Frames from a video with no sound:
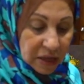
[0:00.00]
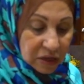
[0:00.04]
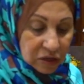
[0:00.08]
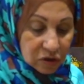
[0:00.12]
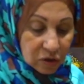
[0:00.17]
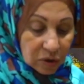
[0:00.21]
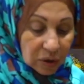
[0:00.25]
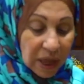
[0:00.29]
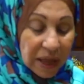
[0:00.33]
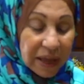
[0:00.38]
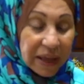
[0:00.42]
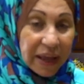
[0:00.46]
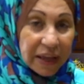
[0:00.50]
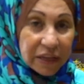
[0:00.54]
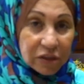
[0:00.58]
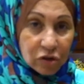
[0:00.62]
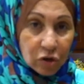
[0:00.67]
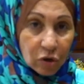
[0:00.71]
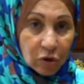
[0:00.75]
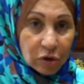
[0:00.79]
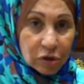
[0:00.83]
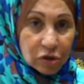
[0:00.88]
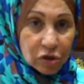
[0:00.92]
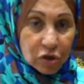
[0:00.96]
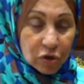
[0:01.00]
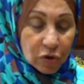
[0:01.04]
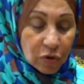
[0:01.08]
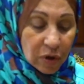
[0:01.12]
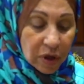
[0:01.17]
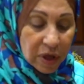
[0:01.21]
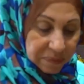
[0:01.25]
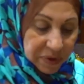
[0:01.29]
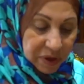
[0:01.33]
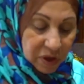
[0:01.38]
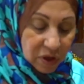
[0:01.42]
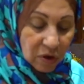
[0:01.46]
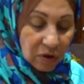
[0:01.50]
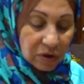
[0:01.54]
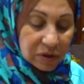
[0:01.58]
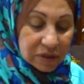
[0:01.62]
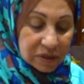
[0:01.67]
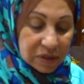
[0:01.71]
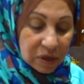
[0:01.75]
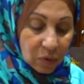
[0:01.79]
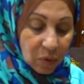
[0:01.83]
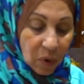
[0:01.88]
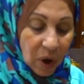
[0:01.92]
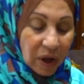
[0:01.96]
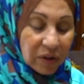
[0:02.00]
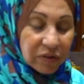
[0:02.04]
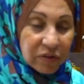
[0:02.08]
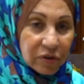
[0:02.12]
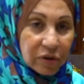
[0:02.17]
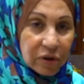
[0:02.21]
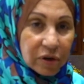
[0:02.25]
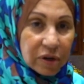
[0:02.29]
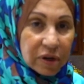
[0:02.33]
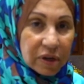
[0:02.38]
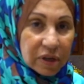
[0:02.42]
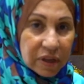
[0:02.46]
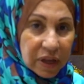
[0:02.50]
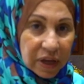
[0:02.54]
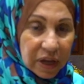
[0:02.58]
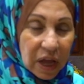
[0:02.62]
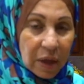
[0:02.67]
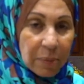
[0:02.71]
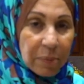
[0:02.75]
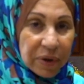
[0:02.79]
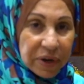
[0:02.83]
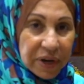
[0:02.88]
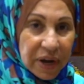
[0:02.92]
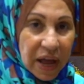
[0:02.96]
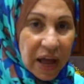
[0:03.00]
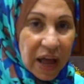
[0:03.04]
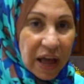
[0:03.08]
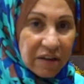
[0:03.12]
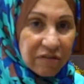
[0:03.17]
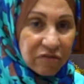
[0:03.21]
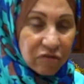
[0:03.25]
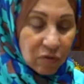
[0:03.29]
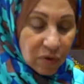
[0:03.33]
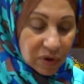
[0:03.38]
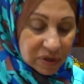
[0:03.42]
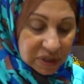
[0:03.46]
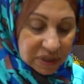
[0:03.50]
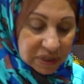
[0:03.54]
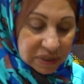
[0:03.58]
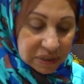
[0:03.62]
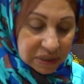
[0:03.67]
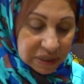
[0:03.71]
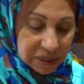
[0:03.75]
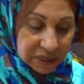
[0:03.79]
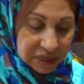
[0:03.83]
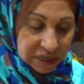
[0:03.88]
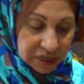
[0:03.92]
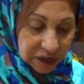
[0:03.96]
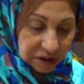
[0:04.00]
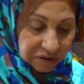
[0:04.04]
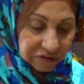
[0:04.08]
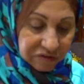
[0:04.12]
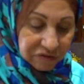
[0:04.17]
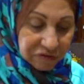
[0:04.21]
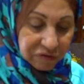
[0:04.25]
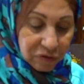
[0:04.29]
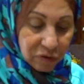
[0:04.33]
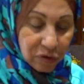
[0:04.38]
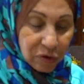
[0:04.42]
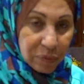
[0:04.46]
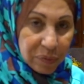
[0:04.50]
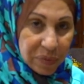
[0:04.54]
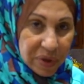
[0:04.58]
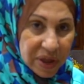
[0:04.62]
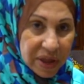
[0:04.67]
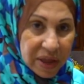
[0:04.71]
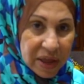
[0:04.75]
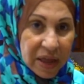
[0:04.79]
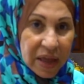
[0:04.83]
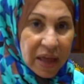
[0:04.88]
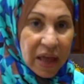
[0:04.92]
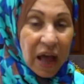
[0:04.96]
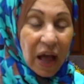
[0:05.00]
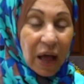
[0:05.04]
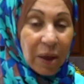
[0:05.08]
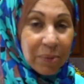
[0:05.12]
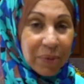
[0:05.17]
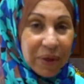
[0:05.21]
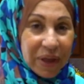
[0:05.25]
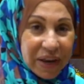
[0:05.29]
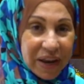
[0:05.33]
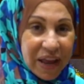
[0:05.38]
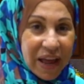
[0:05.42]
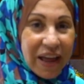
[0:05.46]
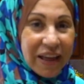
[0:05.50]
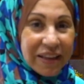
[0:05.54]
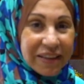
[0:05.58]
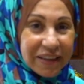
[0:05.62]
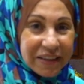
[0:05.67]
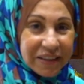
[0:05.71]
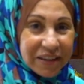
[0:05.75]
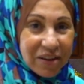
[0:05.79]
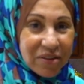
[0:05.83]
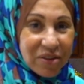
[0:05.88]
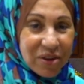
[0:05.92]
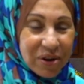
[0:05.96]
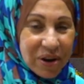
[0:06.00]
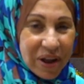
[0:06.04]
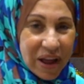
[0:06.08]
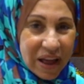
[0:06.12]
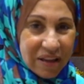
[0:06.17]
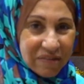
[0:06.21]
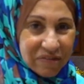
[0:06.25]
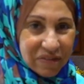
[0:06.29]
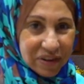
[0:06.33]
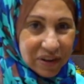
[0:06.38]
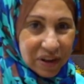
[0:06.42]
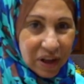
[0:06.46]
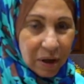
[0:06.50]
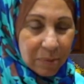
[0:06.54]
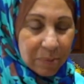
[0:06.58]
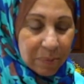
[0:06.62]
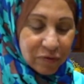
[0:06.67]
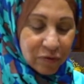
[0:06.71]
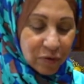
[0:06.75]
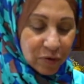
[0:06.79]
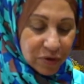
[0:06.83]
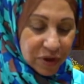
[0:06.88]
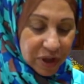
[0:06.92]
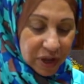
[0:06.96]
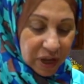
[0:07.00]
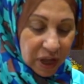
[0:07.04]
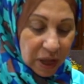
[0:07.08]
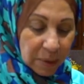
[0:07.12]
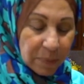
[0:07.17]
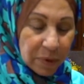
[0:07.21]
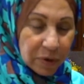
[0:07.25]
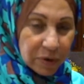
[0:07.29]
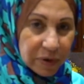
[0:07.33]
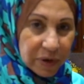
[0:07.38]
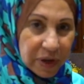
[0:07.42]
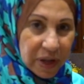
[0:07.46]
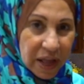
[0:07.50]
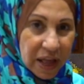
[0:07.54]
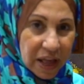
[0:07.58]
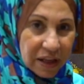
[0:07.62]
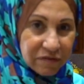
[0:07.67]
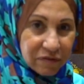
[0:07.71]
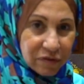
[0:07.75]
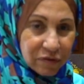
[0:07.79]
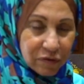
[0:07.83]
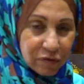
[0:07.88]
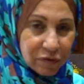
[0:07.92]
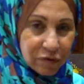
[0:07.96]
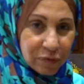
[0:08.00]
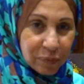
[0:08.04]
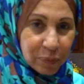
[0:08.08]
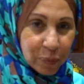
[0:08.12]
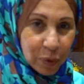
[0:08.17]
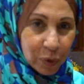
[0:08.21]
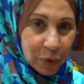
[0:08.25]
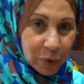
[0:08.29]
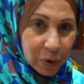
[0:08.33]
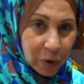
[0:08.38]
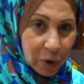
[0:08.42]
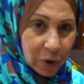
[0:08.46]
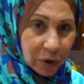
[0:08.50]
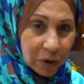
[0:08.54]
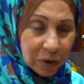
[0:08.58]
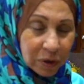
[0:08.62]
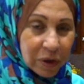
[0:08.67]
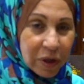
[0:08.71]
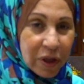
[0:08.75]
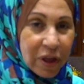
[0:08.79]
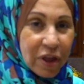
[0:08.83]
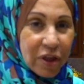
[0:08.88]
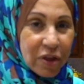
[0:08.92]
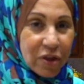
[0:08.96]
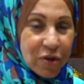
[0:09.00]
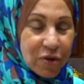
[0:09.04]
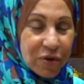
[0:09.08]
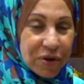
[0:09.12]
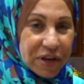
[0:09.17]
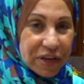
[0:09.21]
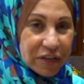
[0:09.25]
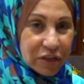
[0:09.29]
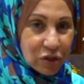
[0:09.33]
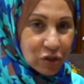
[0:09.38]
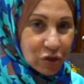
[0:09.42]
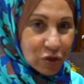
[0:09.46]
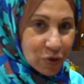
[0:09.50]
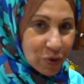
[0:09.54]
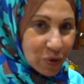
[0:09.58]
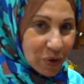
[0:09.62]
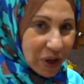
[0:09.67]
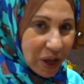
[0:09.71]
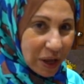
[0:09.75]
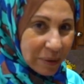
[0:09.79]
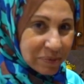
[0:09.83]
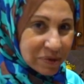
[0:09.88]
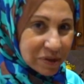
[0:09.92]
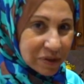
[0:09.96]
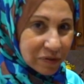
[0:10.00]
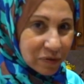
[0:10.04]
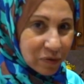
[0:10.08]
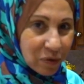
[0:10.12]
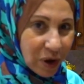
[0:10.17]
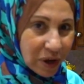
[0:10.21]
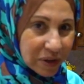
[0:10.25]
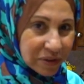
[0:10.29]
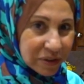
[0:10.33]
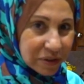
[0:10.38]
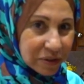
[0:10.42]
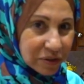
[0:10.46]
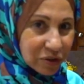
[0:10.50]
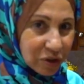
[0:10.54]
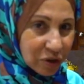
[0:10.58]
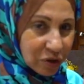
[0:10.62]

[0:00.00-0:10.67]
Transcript: So like I told you, because the water, the 1.5 cups wasn't enough for me, I'm gonna add another 1/2 cup. For the 1.5 cups of burgo, you need 2 cups of water.